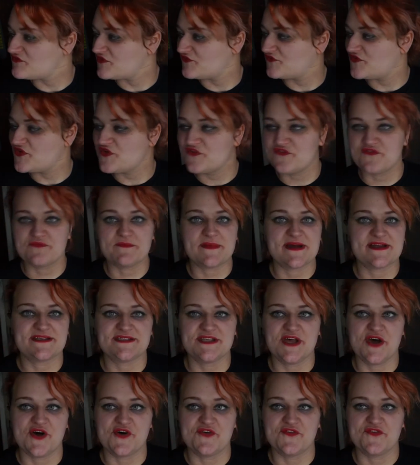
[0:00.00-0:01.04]
review for
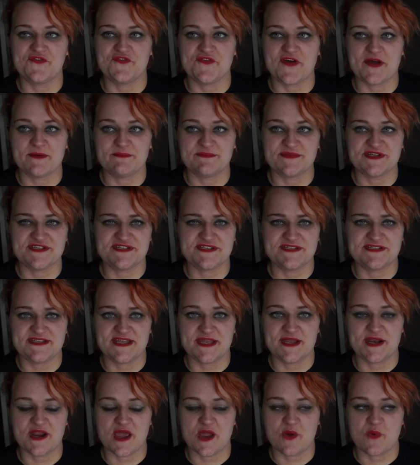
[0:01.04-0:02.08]
myself, just to
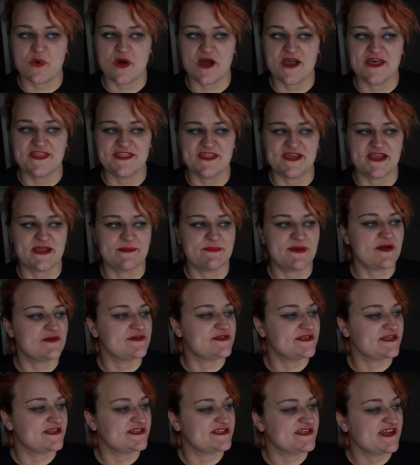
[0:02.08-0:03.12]
see like what I think
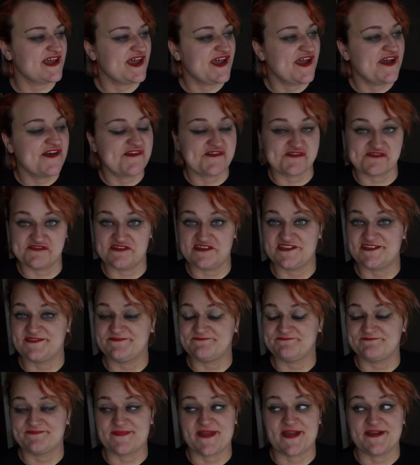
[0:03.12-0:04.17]
about it,
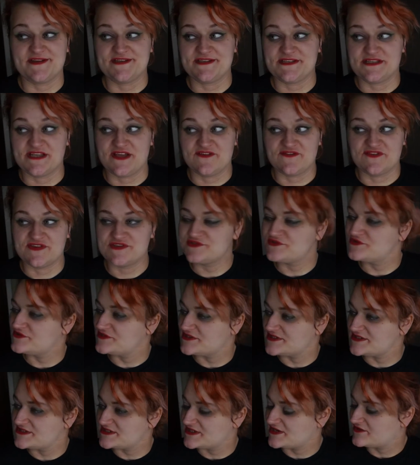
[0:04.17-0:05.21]
because I just love and adore
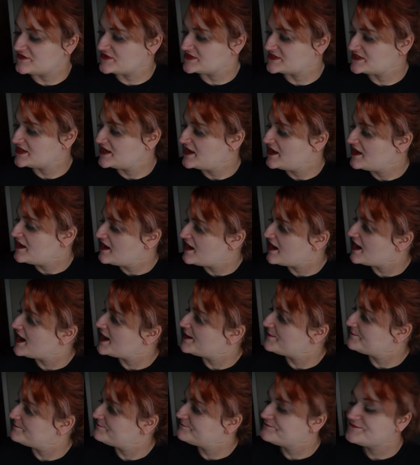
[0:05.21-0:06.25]
this series.
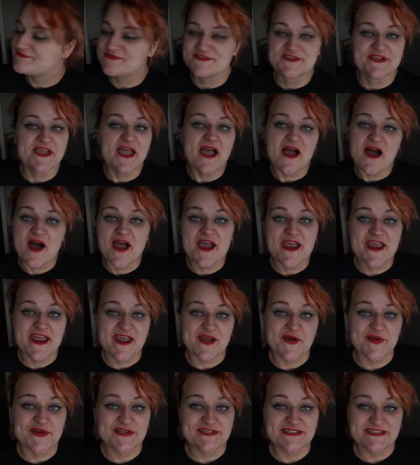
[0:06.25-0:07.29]
So yeah,
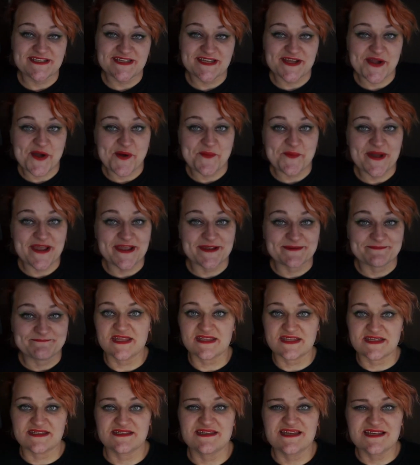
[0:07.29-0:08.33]
I honestly can't wait.
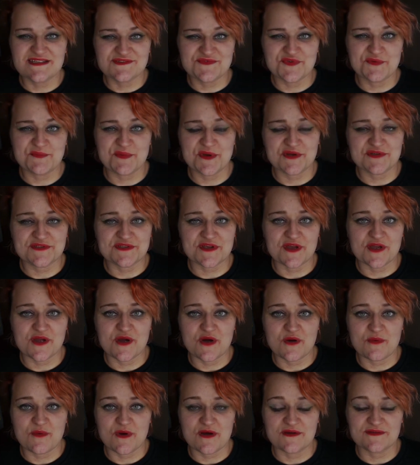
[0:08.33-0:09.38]
These next few books I
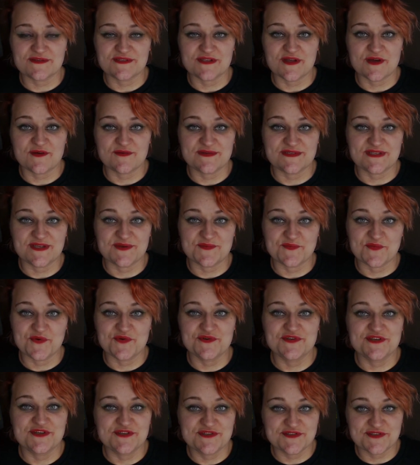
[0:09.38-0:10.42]
got whilst I was in
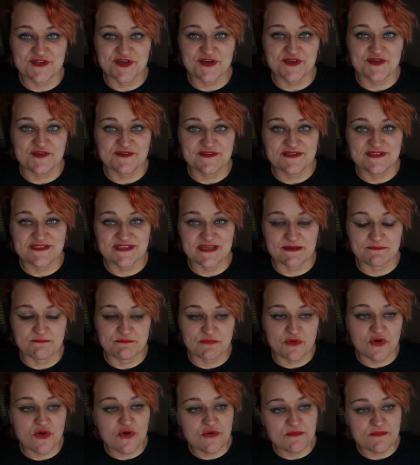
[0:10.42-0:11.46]
Waterstones in
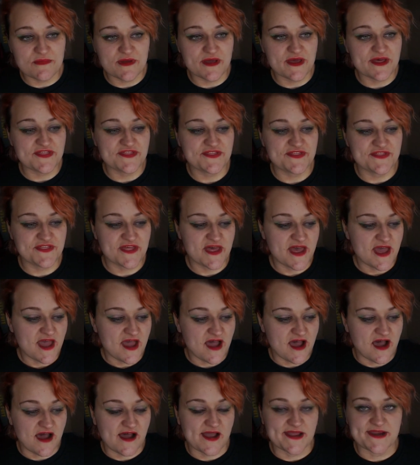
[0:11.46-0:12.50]
Bournemouth.
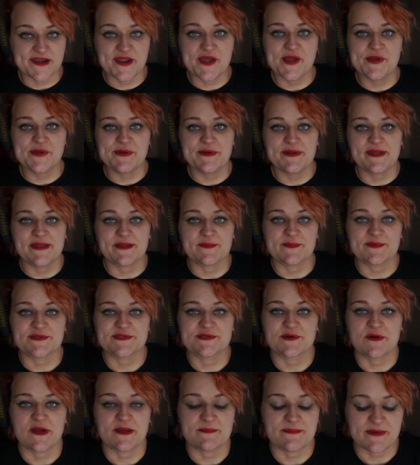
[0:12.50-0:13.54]
I know, it was
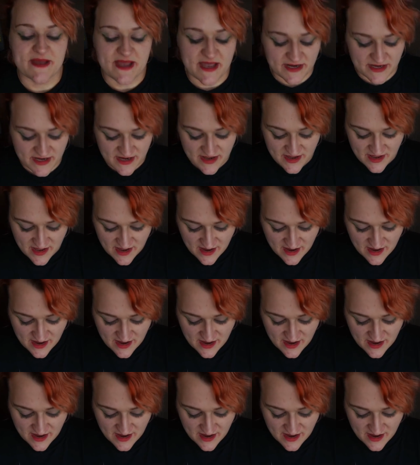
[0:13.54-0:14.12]
quite bad.